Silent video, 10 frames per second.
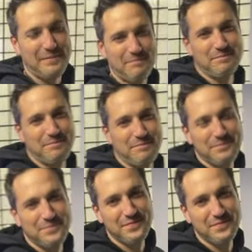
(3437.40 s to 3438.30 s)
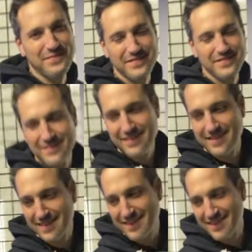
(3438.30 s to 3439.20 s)
and then he said, Ashley,
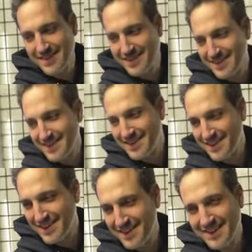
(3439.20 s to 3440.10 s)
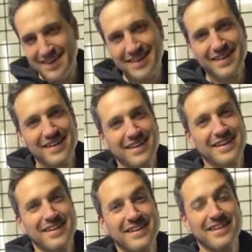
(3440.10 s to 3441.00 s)
how many adult beverages today? Or is it the
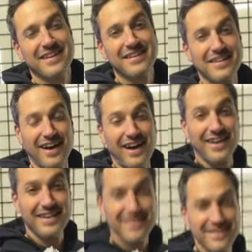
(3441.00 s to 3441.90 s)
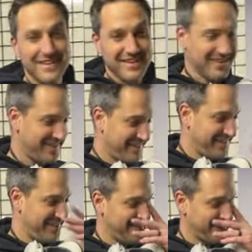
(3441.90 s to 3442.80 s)
solvents? Dude, None. it's the
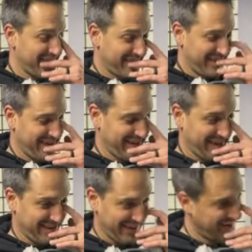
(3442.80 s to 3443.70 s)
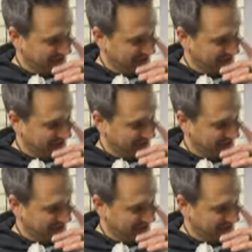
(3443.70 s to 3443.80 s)
solvents. I tell you, that